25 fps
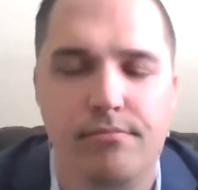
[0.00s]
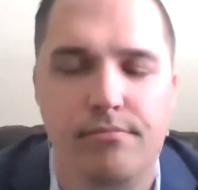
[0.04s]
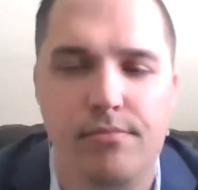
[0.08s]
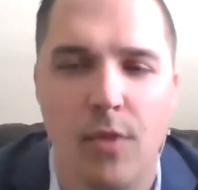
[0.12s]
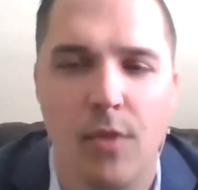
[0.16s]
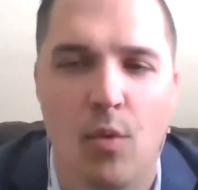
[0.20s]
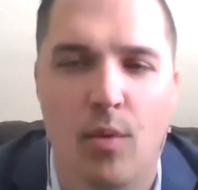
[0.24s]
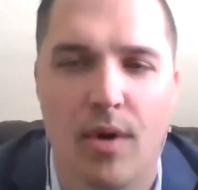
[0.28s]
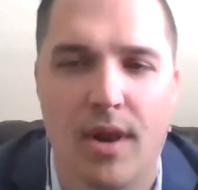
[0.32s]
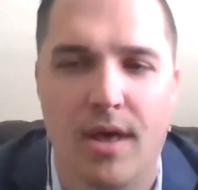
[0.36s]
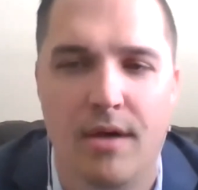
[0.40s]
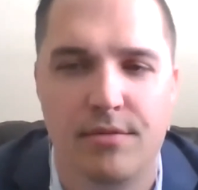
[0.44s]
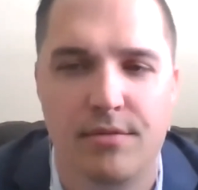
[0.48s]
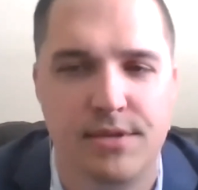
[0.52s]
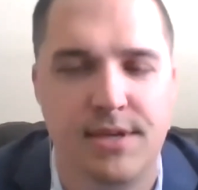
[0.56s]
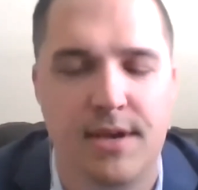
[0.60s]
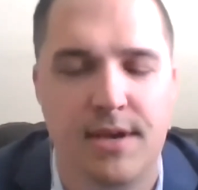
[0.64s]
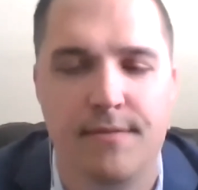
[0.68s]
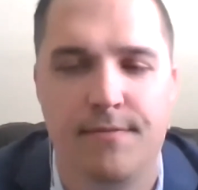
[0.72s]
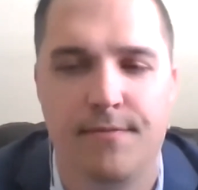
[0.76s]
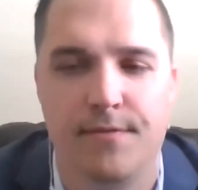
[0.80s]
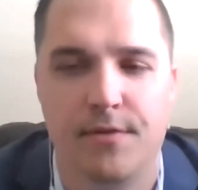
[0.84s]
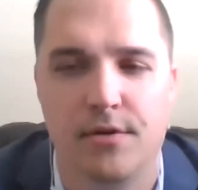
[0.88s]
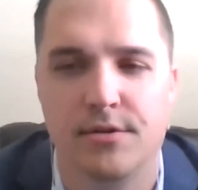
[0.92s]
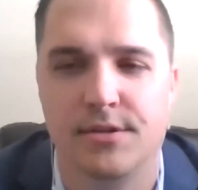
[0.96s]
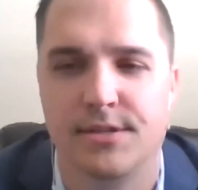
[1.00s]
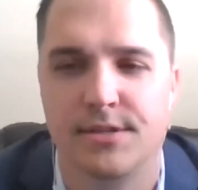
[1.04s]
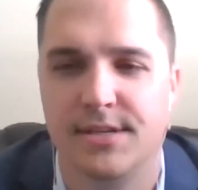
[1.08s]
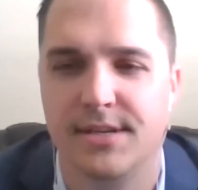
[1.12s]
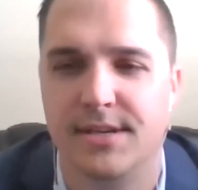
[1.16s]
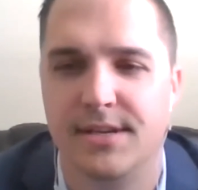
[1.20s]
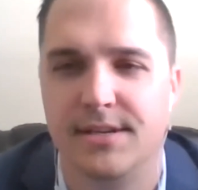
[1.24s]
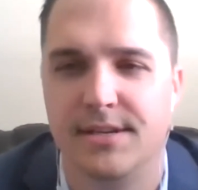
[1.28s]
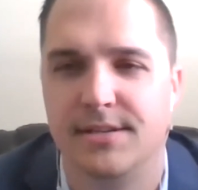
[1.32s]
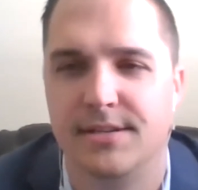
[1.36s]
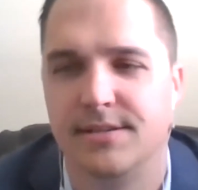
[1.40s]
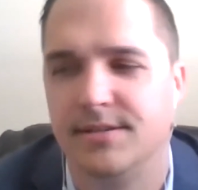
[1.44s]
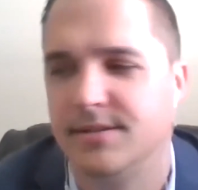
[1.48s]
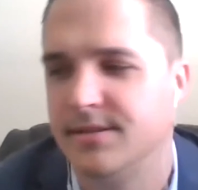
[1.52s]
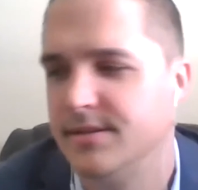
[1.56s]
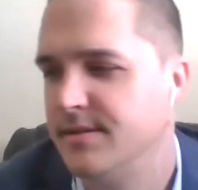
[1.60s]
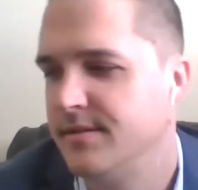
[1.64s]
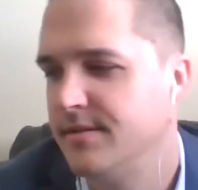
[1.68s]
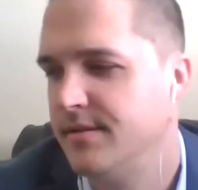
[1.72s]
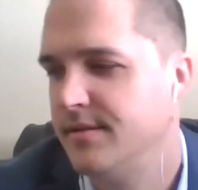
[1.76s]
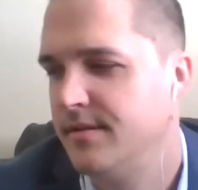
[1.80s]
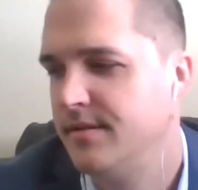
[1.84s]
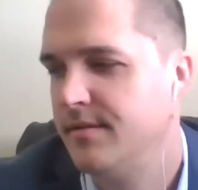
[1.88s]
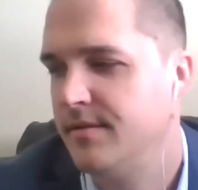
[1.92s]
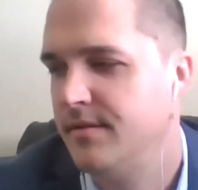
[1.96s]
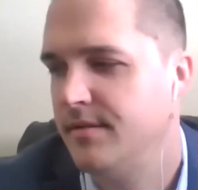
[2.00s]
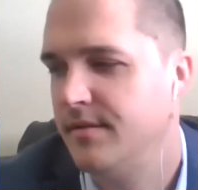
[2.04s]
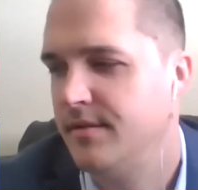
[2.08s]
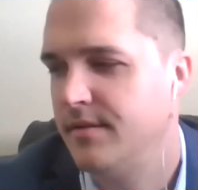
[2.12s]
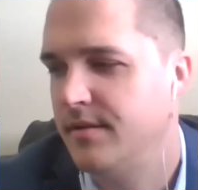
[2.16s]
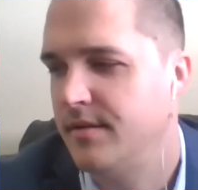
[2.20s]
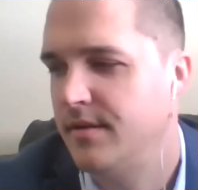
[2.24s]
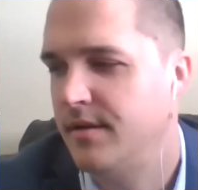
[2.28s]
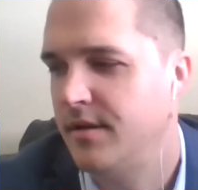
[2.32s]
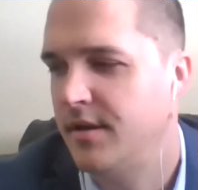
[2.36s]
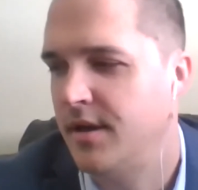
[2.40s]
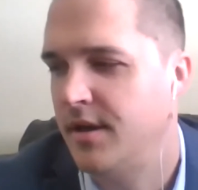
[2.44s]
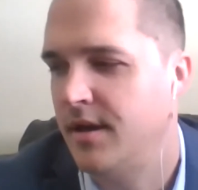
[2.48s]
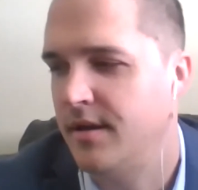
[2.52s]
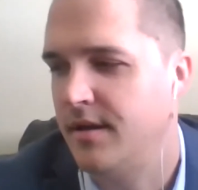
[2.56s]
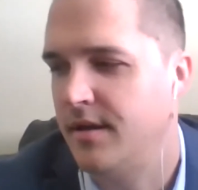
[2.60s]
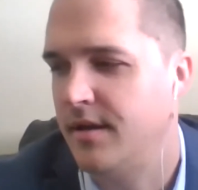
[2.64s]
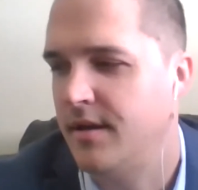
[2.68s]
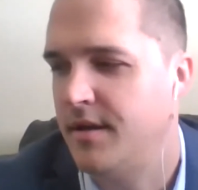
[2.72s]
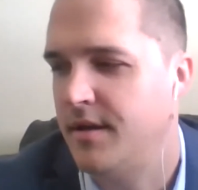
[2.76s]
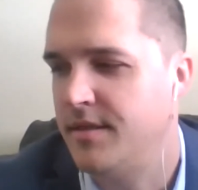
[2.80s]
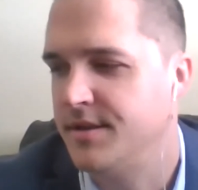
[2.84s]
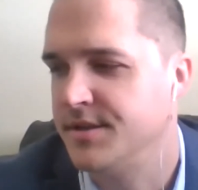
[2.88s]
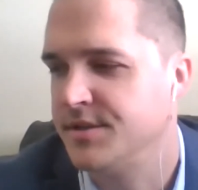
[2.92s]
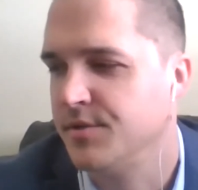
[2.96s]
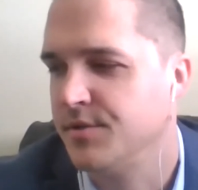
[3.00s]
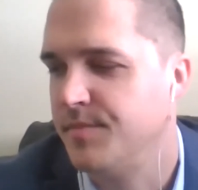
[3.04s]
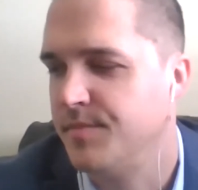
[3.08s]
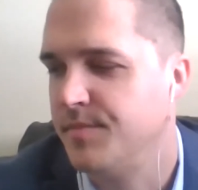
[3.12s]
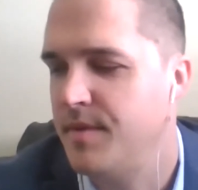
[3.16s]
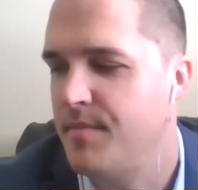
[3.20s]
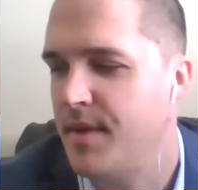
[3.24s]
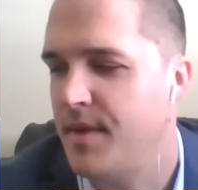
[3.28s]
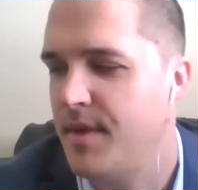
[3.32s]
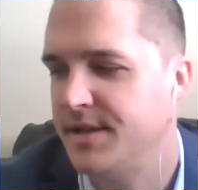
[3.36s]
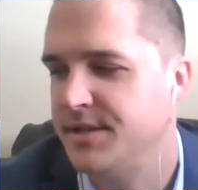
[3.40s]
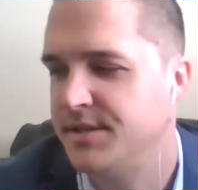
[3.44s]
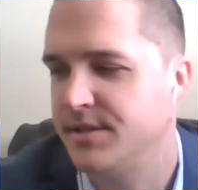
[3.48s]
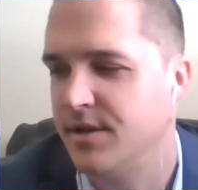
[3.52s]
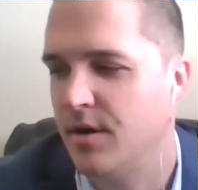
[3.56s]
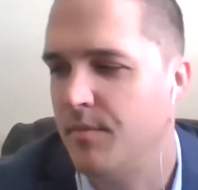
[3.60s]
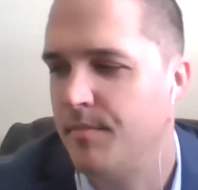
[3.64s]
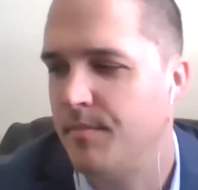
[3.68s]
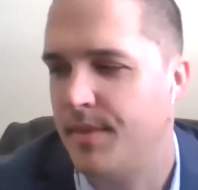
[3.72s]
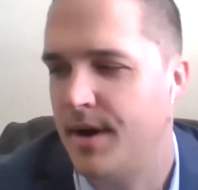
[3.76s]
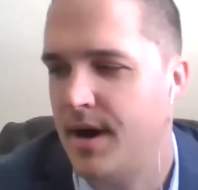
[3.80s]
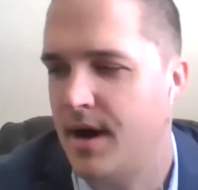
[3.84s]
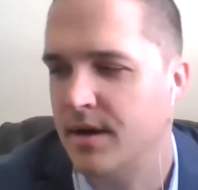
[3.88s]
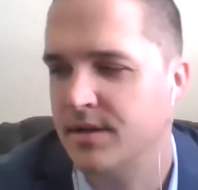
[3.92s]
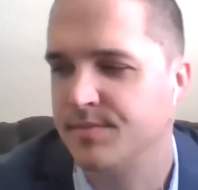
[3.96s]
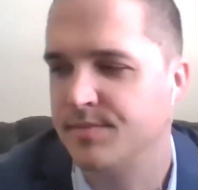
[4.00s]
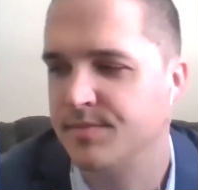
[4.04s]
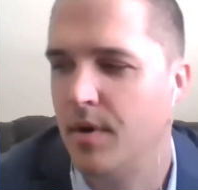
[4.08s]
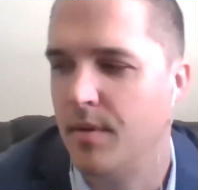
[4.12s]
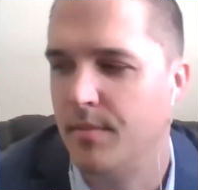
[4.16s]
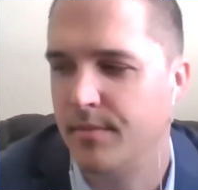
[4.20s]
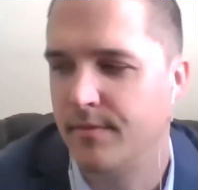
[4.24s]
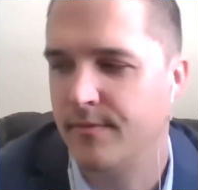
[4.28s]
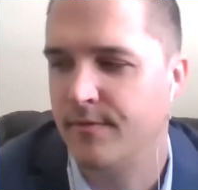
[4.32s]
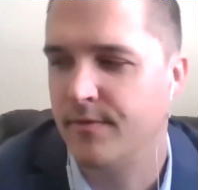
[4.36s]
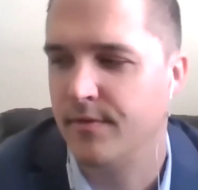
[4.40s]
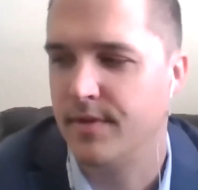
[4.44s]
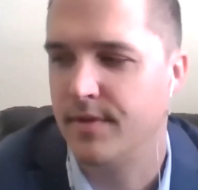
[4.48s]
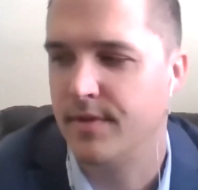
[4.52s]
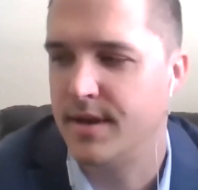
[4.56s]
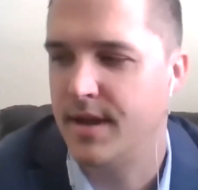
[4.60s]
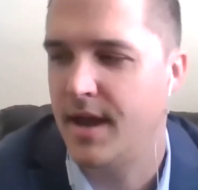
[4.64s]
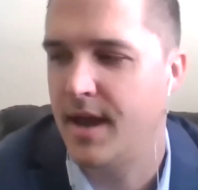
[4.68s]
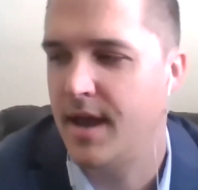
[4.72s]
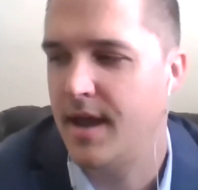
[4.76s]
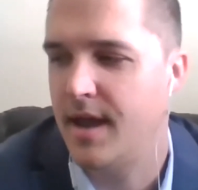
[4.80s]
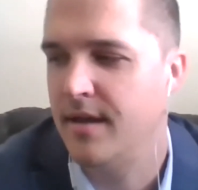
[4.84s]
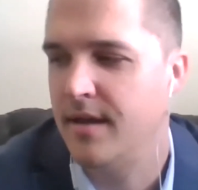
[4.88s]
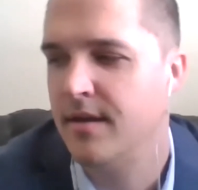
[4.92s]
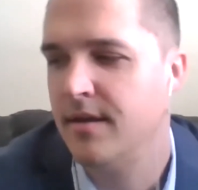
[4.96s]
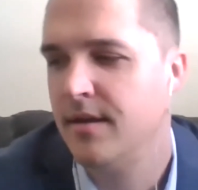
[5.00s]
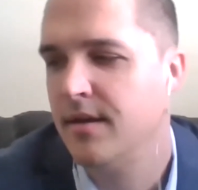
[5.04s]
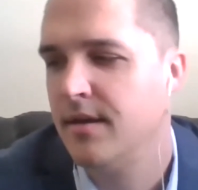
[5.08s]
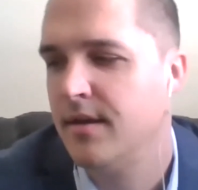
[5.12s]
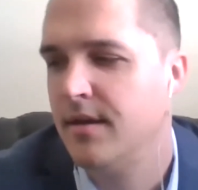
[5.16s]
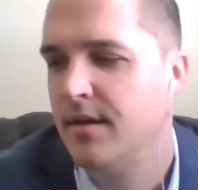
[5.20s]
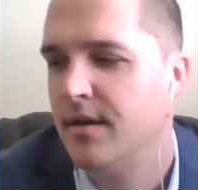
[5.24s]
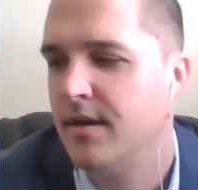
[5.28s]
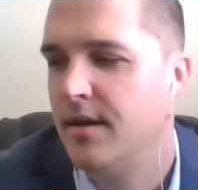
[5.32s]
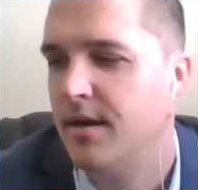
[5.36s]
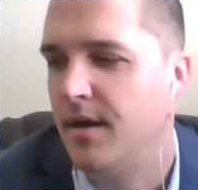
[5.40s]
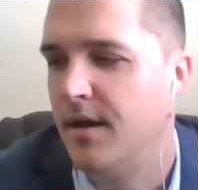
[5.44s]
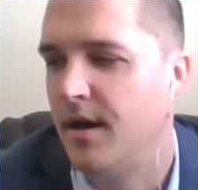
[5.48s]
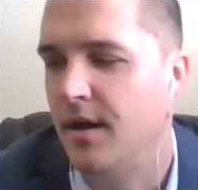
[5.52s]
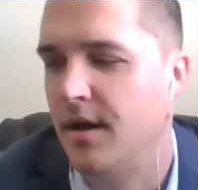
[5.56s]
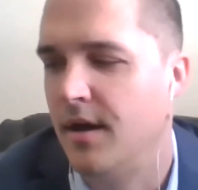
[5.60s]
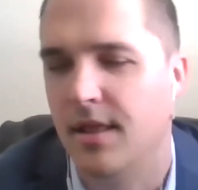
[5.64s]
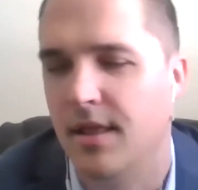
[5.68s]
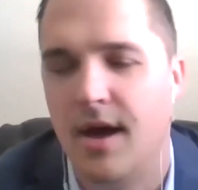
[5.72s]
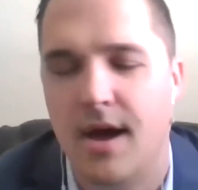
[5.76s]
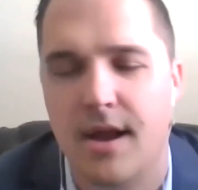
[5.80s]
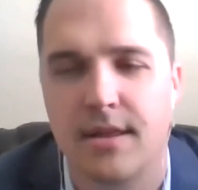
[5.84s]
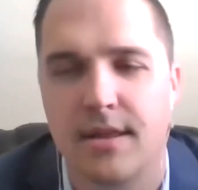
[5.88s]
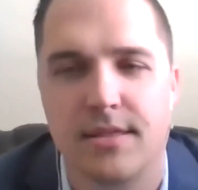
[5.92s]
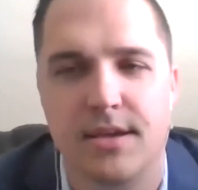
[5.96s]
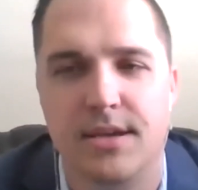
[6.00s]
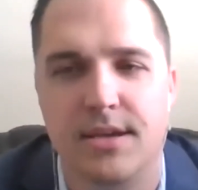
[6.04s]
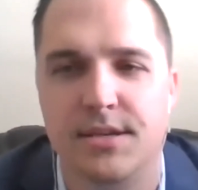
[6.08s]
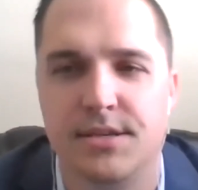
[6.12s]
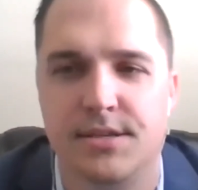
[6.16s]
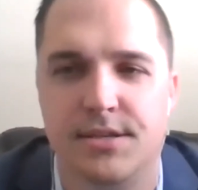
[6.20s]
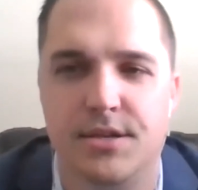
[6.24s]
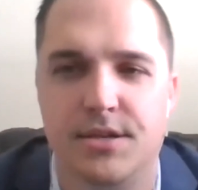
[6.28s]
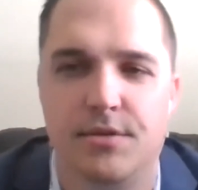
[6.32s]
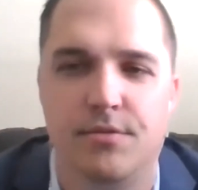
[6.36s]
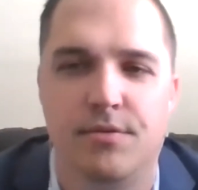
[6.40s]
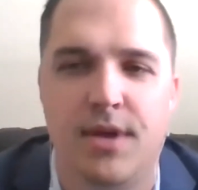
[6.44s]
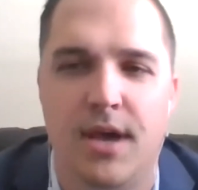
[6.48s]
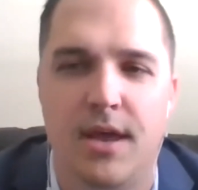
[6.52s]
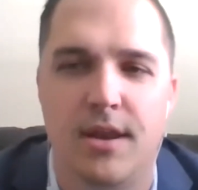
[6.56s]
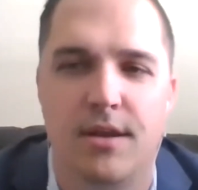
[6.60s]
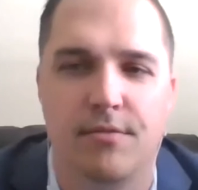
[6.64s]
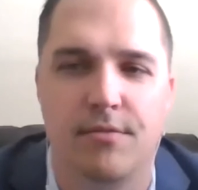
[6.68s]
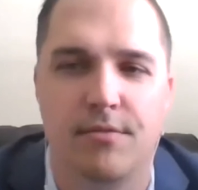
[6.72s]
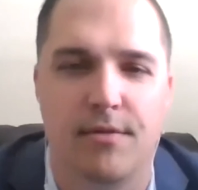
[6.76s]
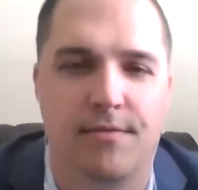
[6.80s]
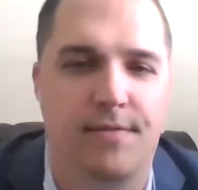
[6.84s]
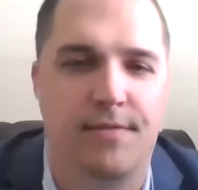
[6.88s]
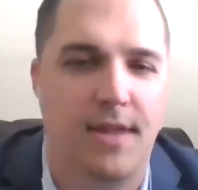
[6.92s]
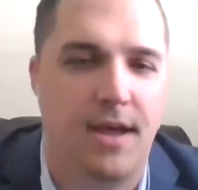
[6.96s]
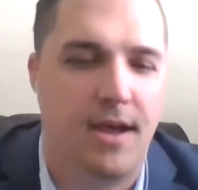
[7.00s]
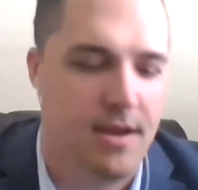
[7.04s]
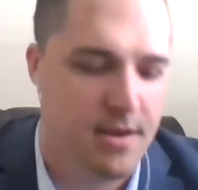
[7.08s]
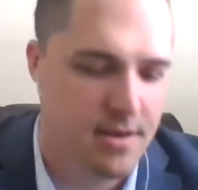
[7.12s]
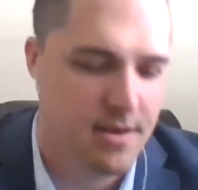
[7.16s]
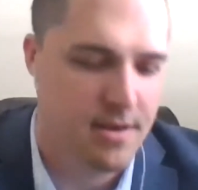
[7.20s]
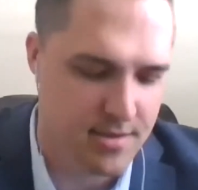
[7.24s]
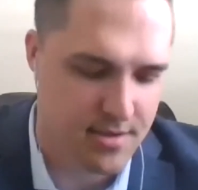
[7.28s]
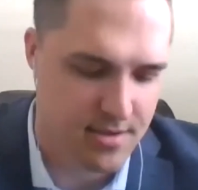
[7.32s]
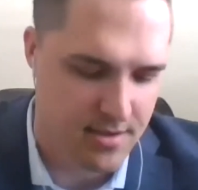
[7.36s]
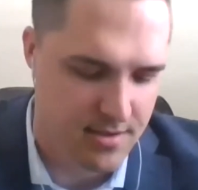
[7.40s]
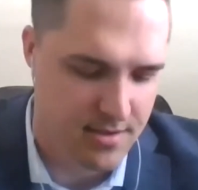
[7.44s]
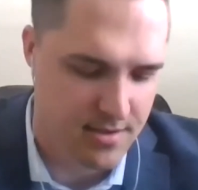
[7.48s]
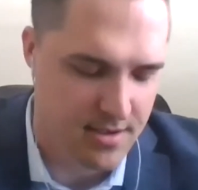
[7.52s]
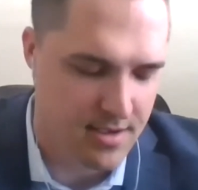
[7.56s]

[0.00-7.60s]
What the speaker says: What I would say first is, and this will be my soapbox moment for the day, a lot of these do tend to reflect,